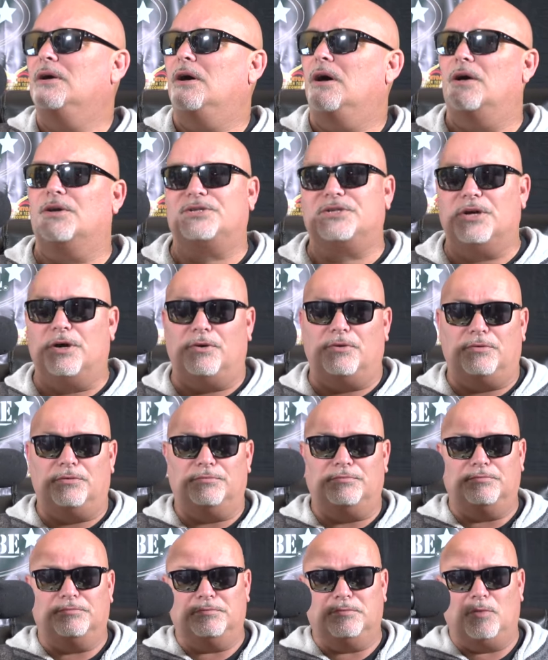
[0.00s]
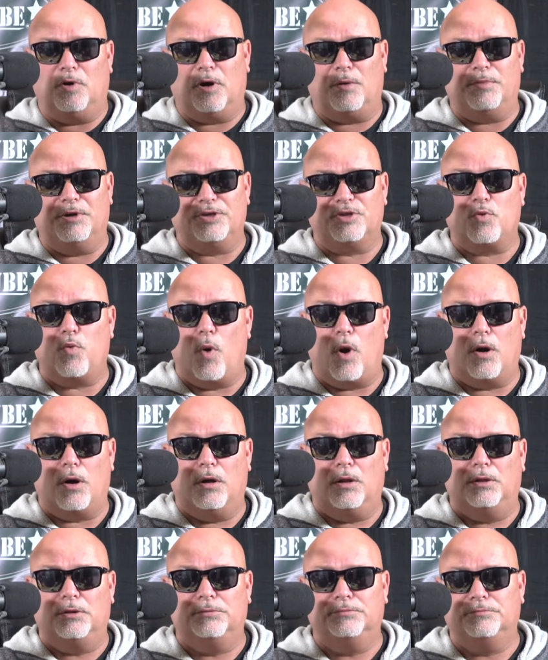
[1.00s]
Also, Arbalest
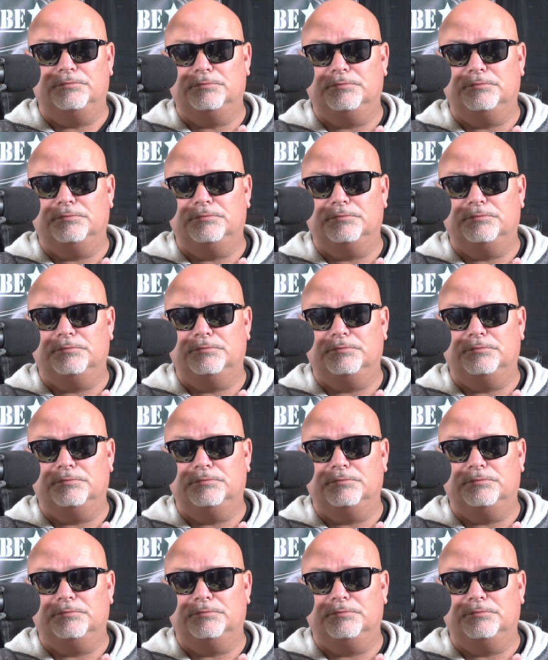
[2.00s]
Quarrel,